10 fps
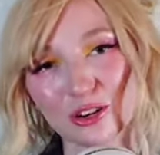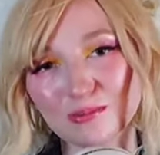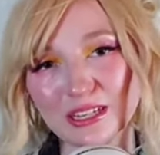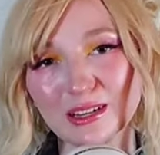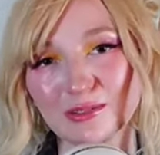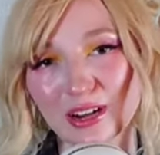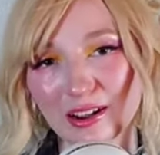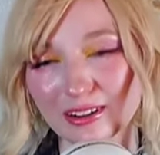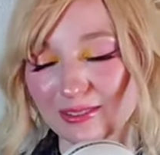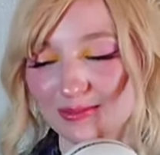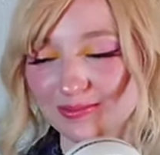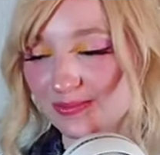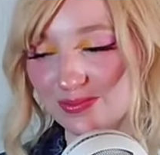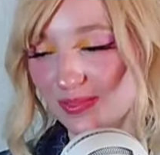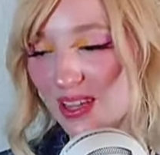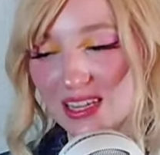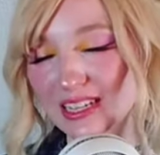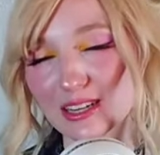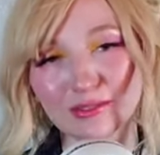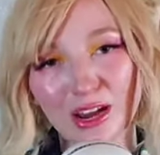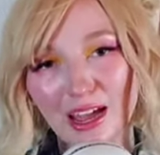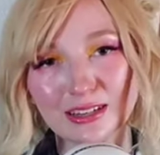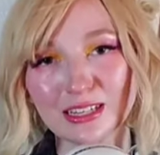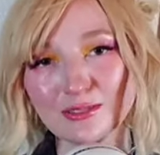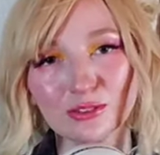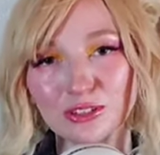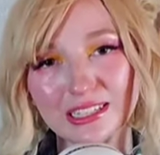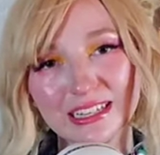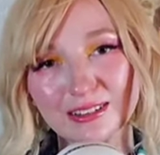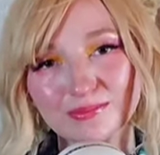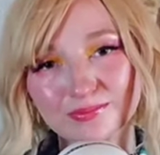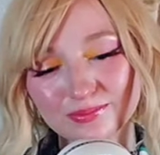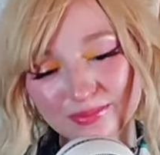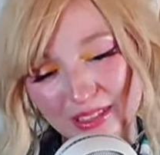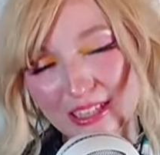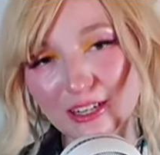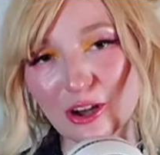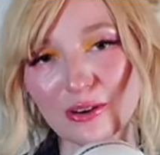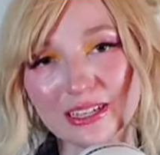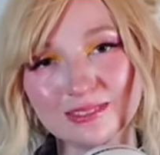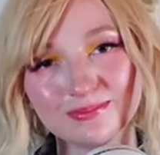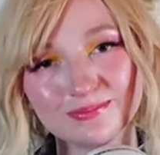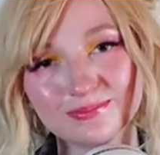Kirby never had. He never had evil in him, and they know it.